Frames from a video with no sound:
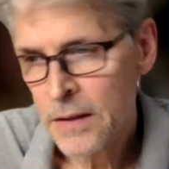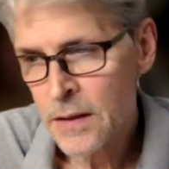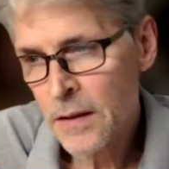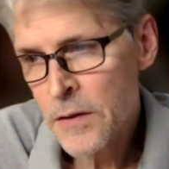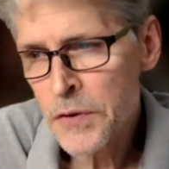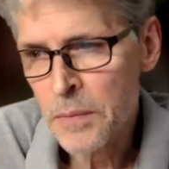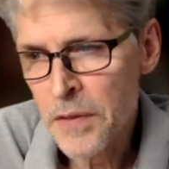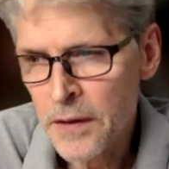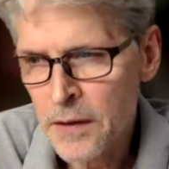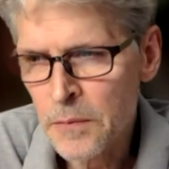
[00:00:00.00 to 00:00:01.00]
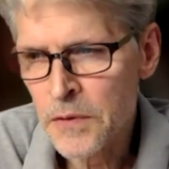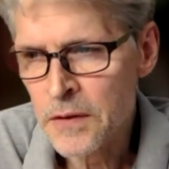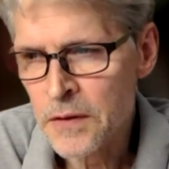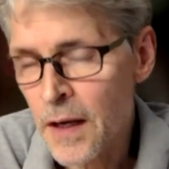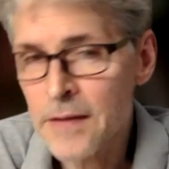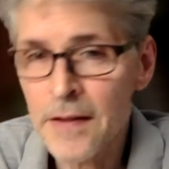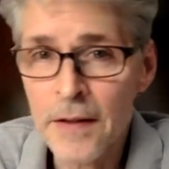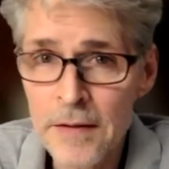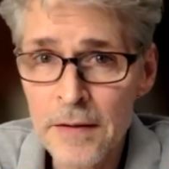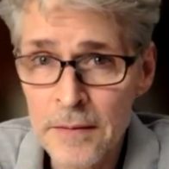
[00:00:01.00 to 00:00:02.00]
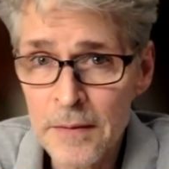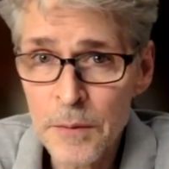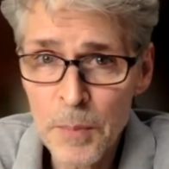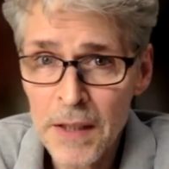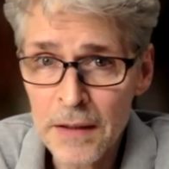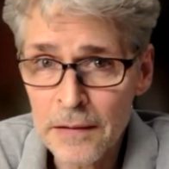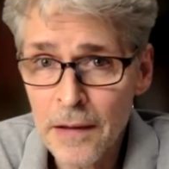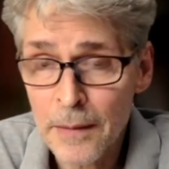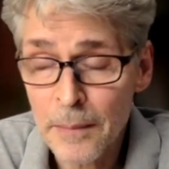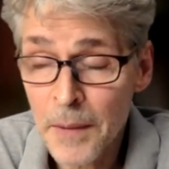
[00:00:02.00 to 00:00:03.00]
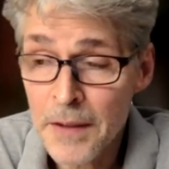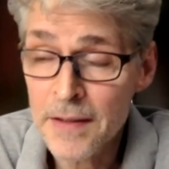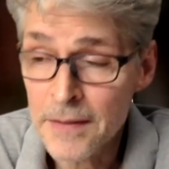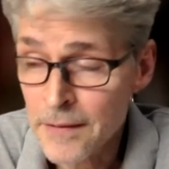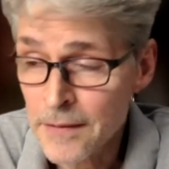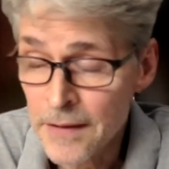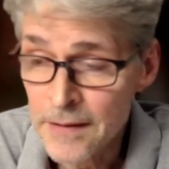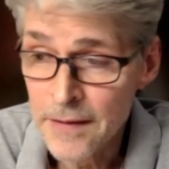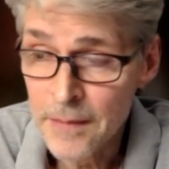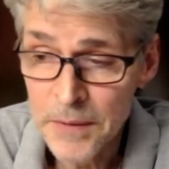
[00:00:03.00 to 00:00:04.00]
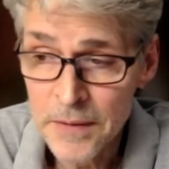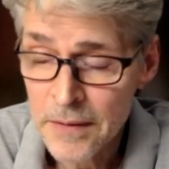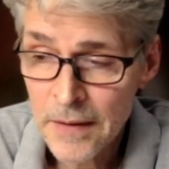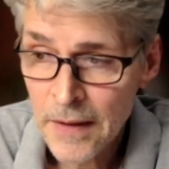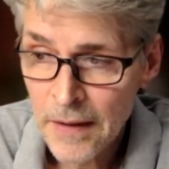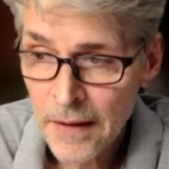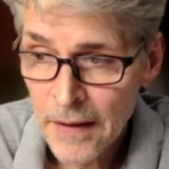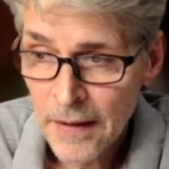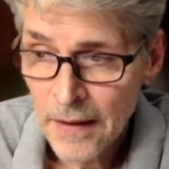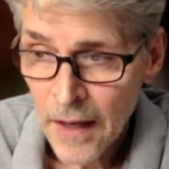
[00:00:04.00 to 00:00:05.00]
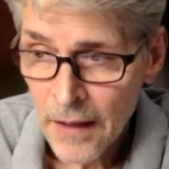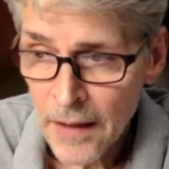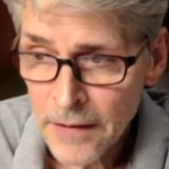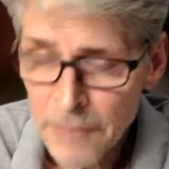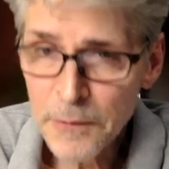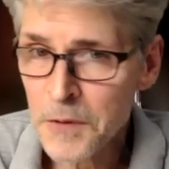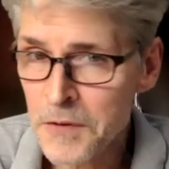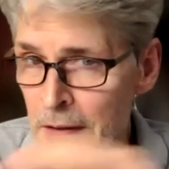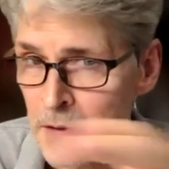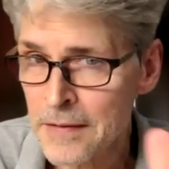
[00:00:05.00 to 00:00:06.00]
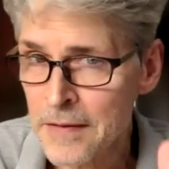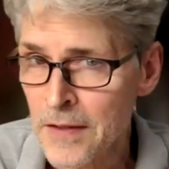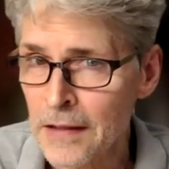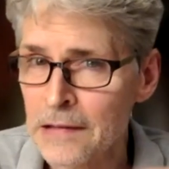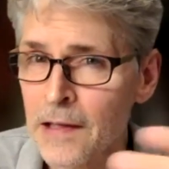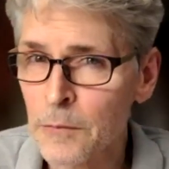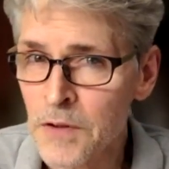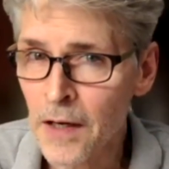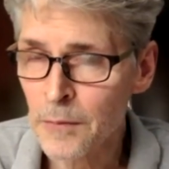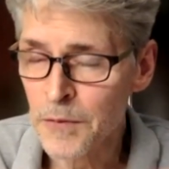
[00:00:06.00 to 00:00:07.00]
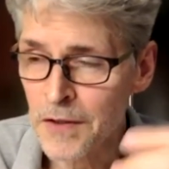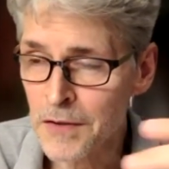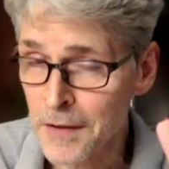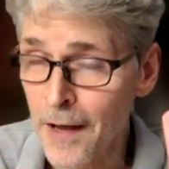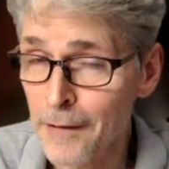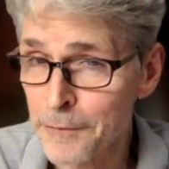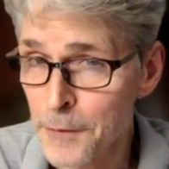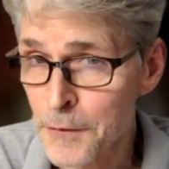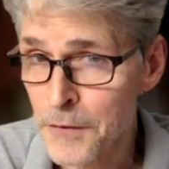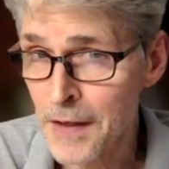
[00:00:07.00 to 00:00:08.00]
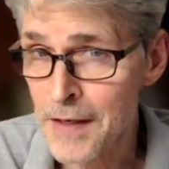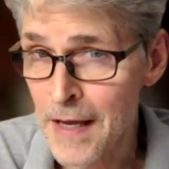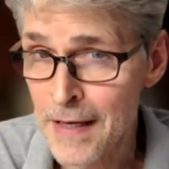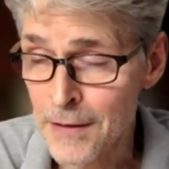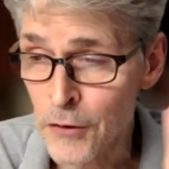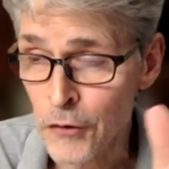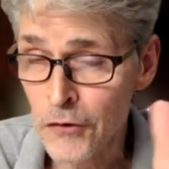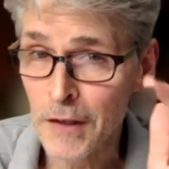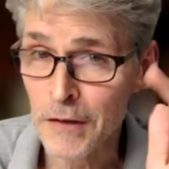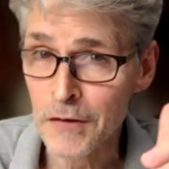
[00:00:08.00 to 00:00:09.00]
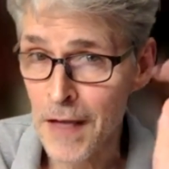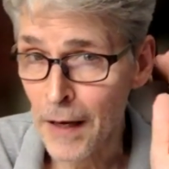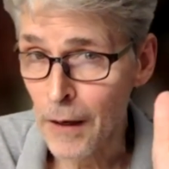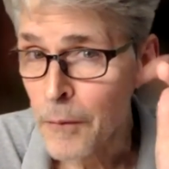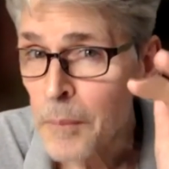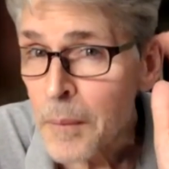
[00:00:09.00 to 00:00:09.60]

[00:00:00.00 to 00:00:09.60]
I used to think it was a good idea because it was making a lot of money and all like that. But I like to focus on second language acquisition after, say, age 6 now.